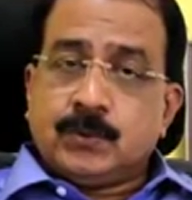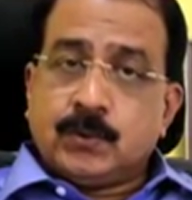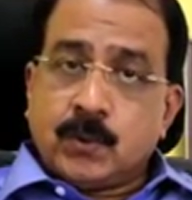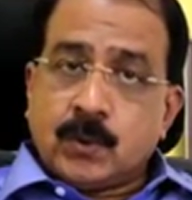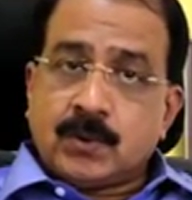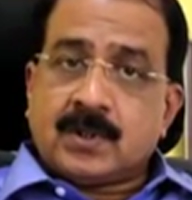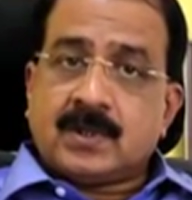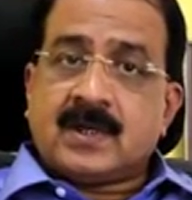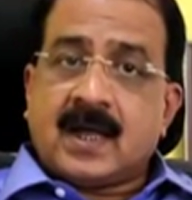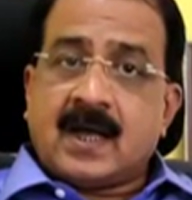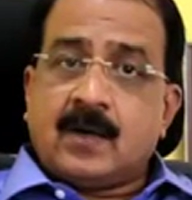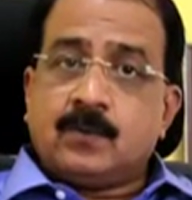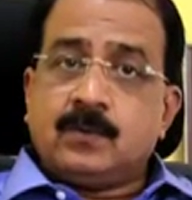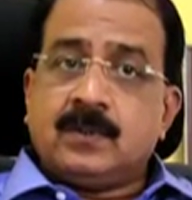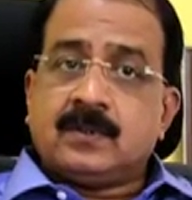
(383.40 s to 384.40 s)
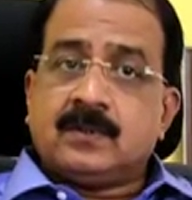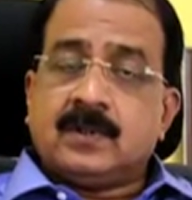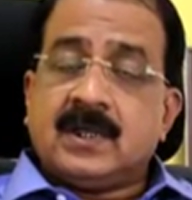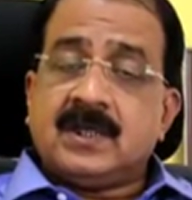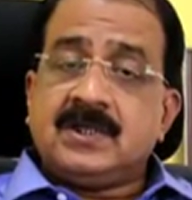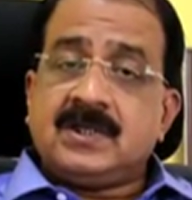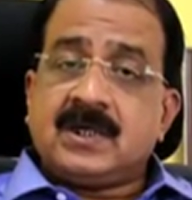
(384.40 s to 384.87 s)
to note down
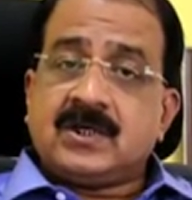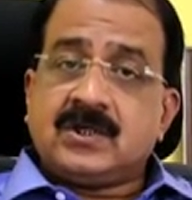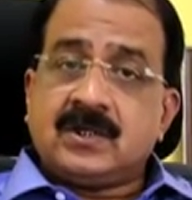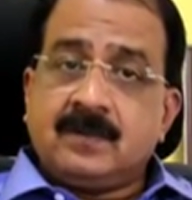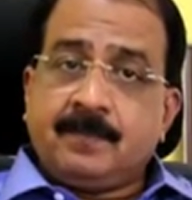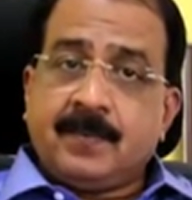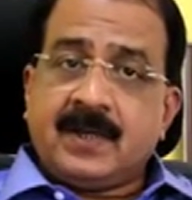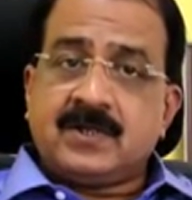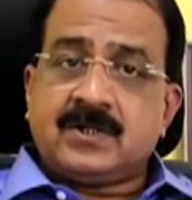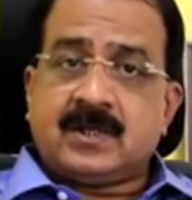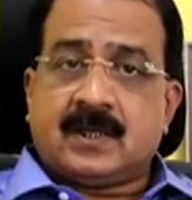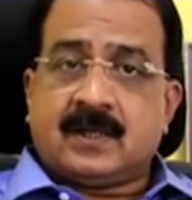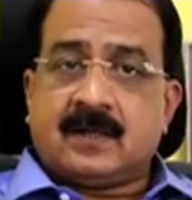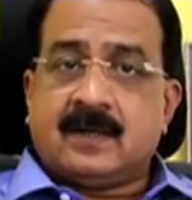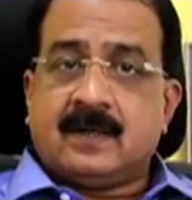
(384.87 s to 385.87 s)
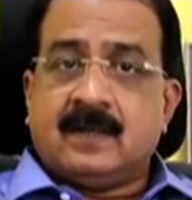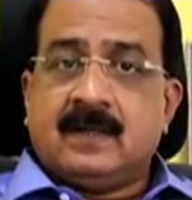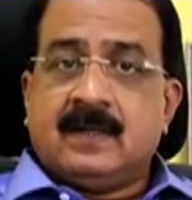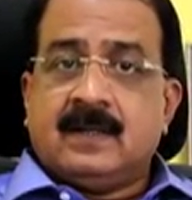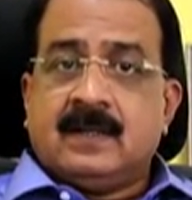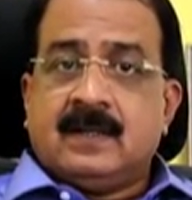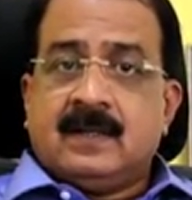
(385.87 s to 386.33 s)
the ejection pressure
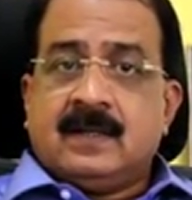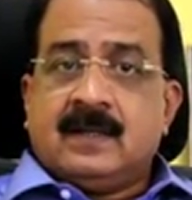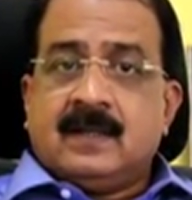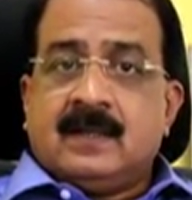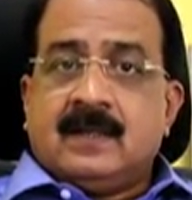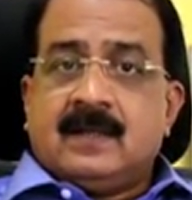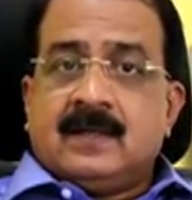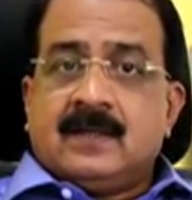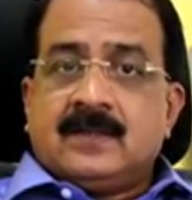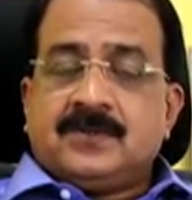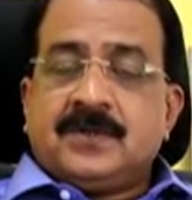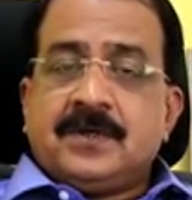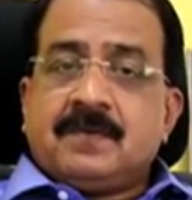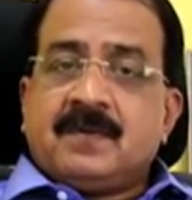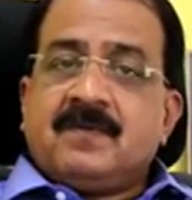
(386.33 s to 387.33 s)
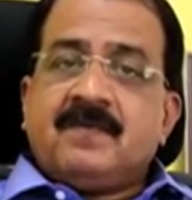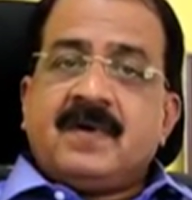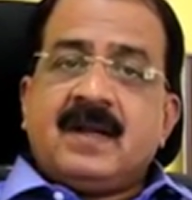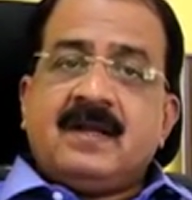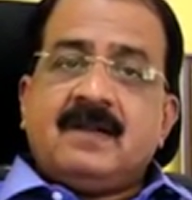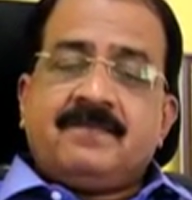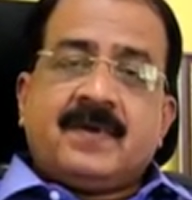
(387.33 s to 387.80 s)
so it was a
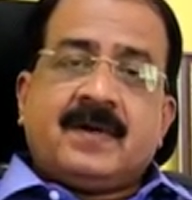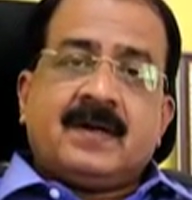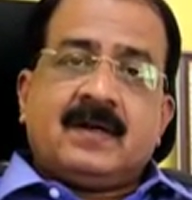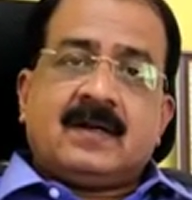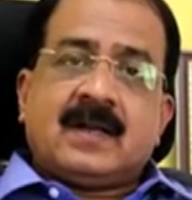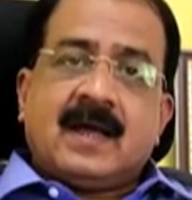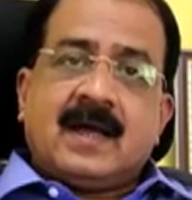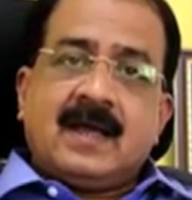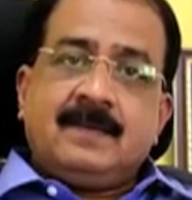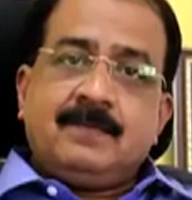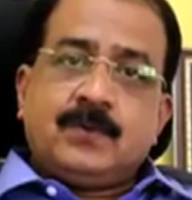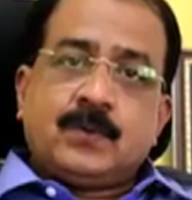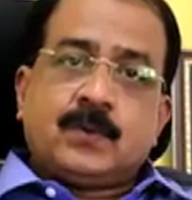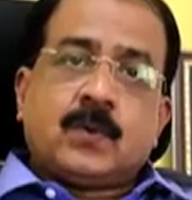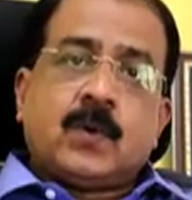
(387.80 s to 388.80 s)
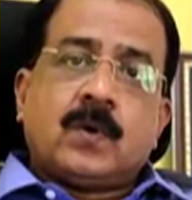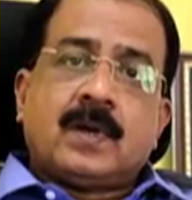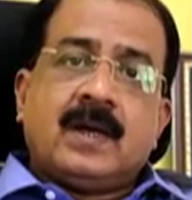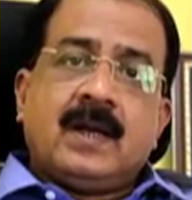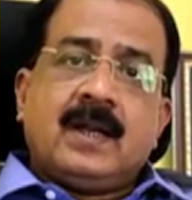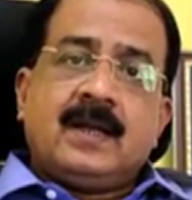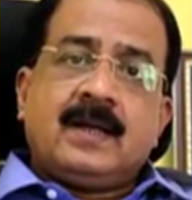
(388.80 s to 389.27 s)
very difficult time to
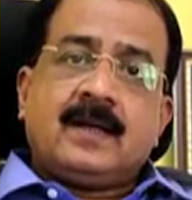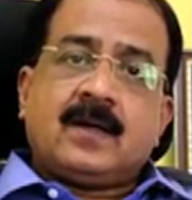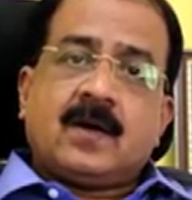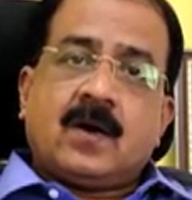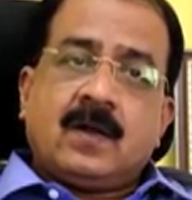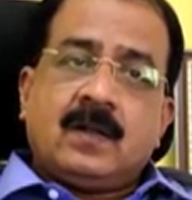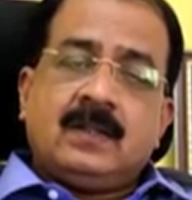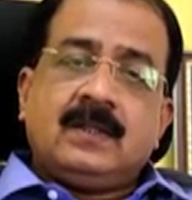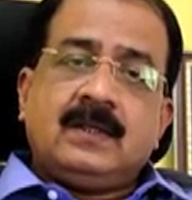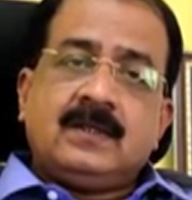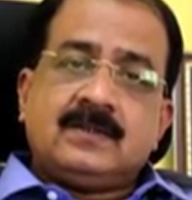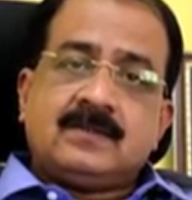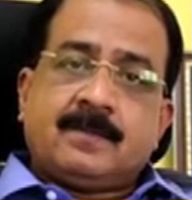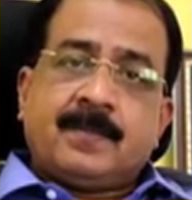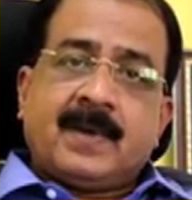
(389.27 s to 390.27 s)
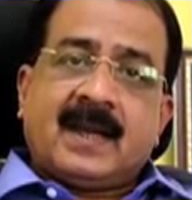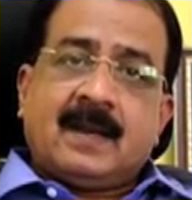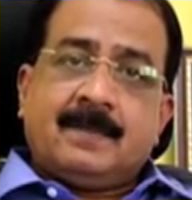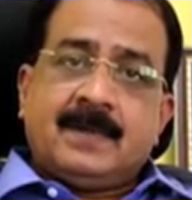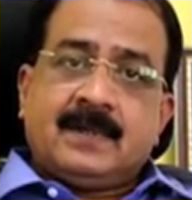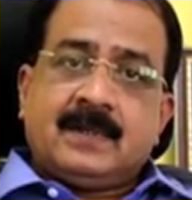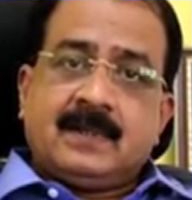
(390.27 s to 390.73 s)
correlate all these
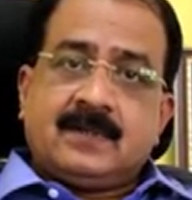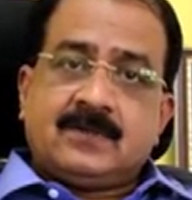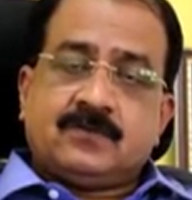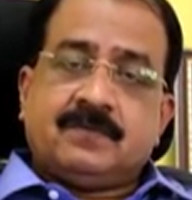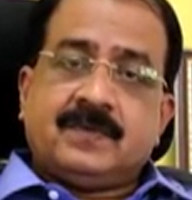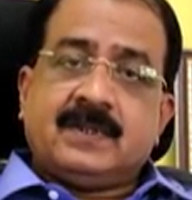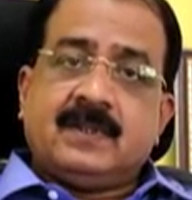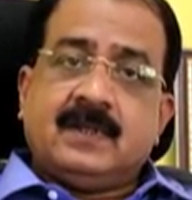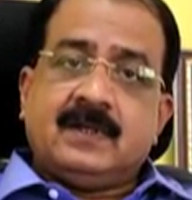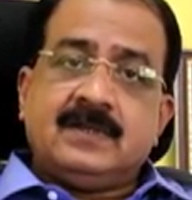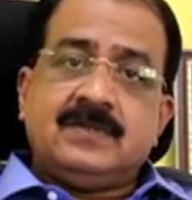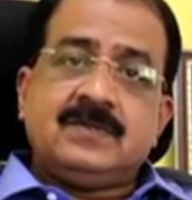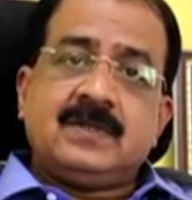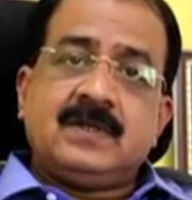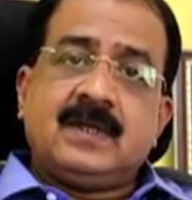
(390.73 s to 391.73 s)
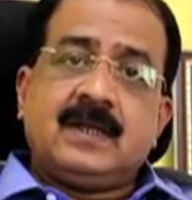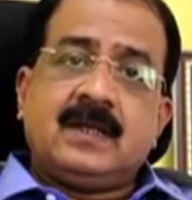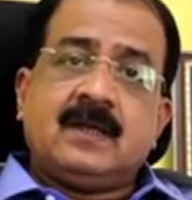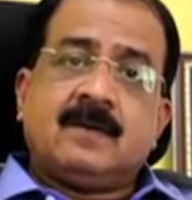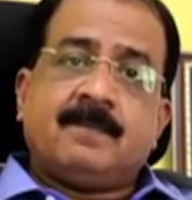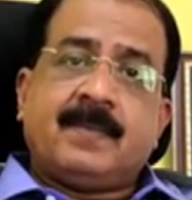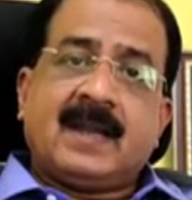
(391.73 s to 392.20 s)
parameters with the
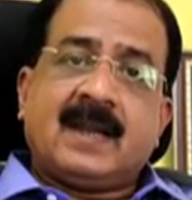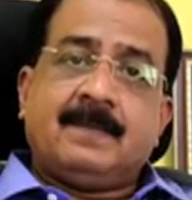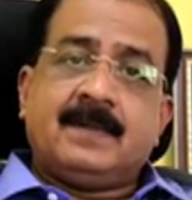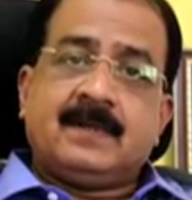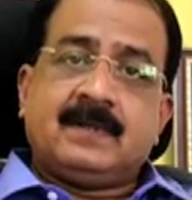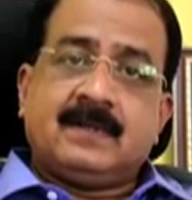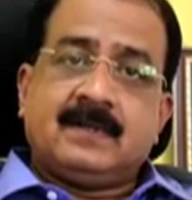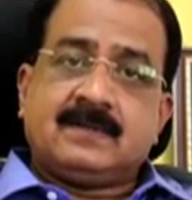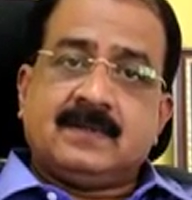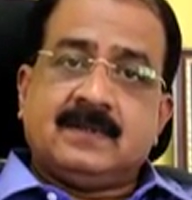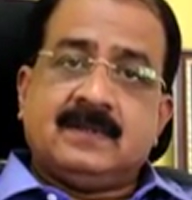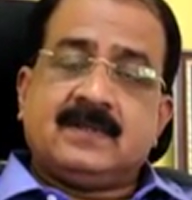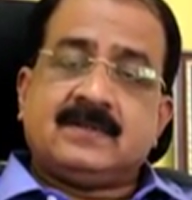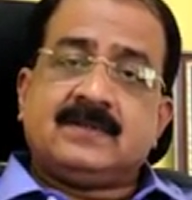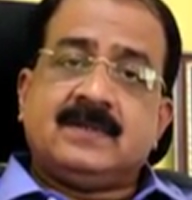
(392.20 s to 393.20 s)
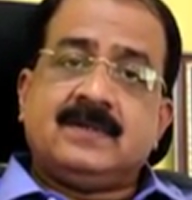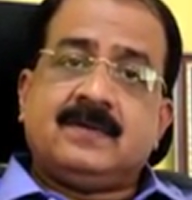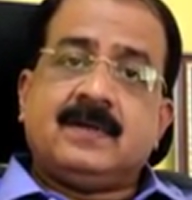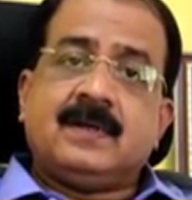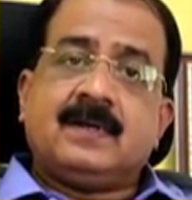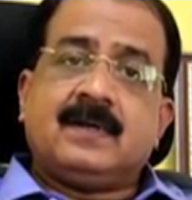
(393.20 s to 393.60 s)
engineering parameters in the sintering